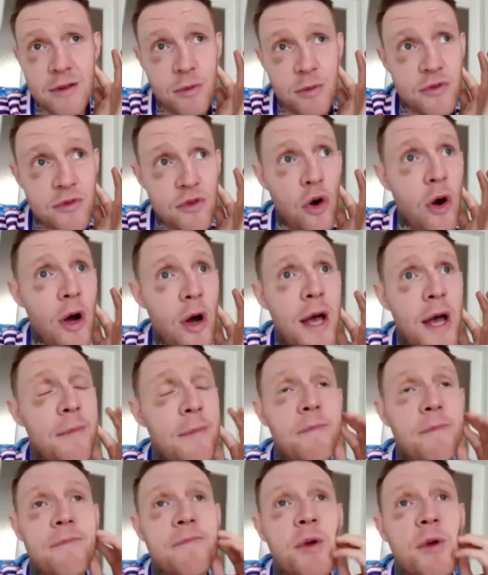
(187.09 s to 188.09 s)
There was
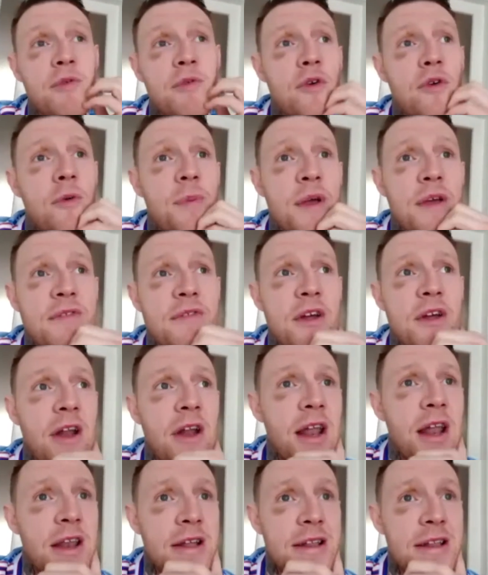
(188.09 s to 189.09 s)
no beef there,
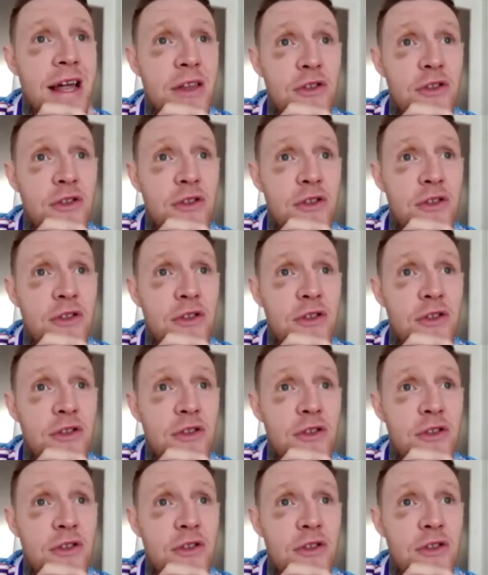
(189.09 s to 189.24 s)
nothing like that.